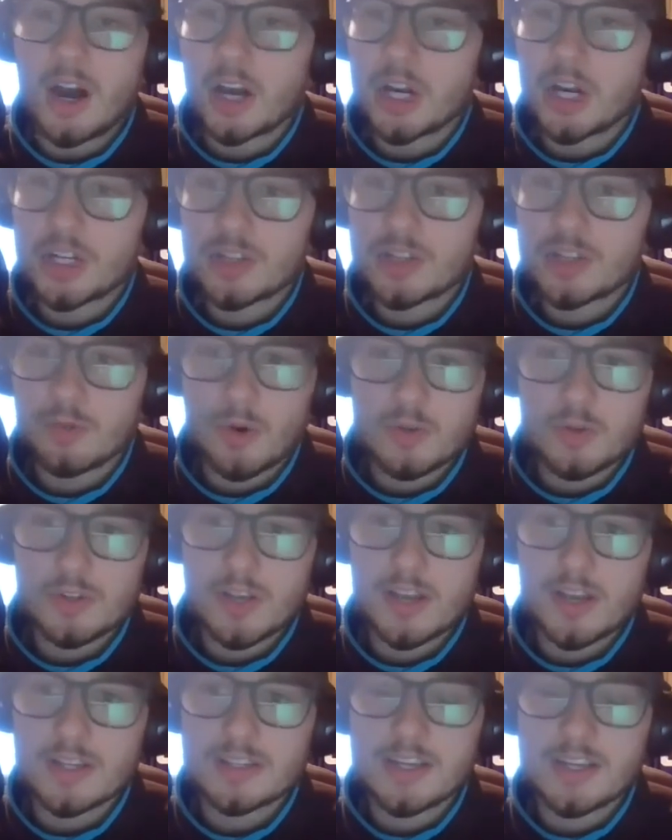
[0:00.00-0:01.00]
Gerson
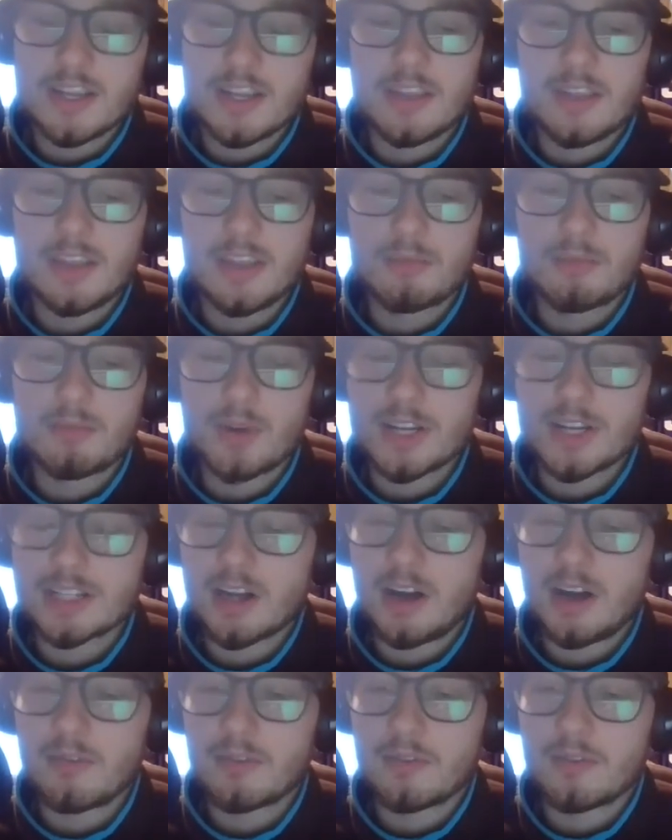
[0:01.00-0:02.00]
Rosas in the press
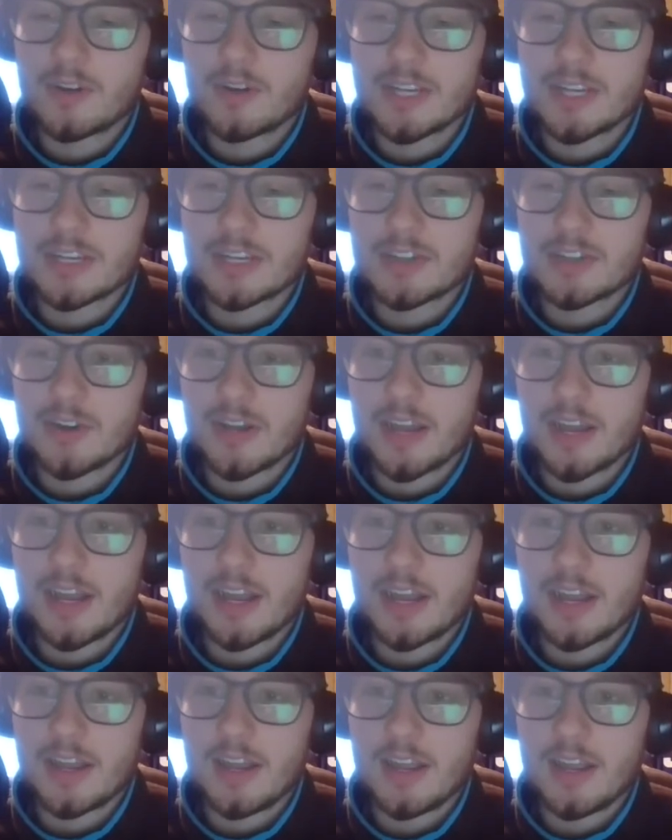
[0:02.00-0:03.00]
conference
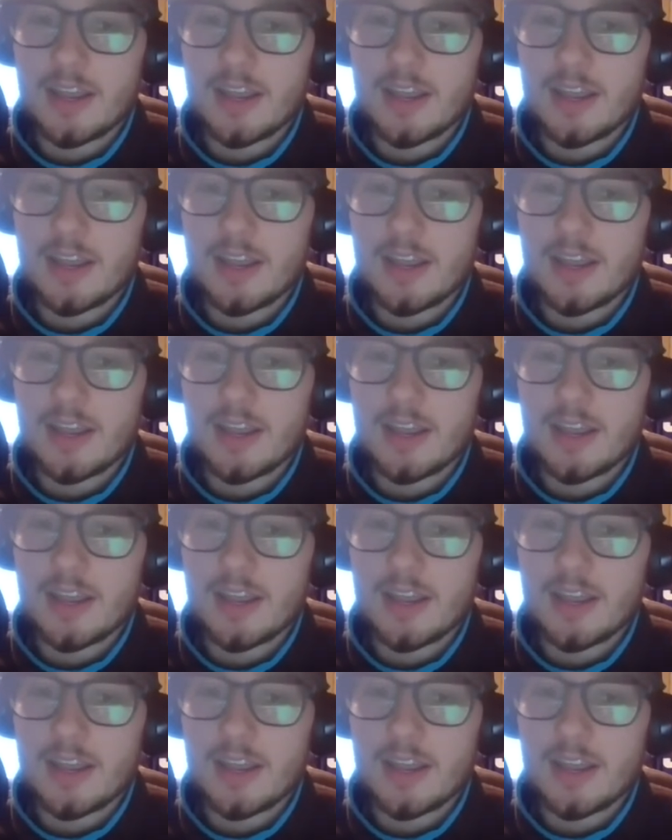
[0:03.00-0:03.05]
yesterday,